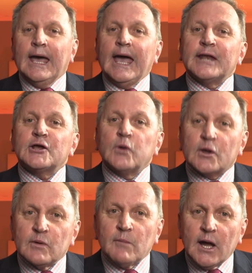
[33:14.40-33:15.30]
And a
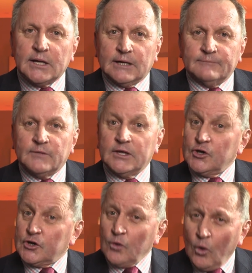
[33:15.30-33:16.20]
quick reminder that
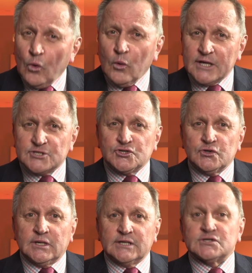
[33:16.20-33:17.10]
you can always
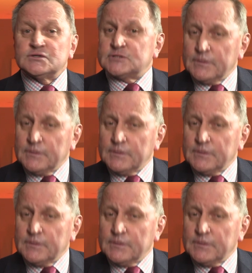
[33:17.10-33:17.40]
tune in to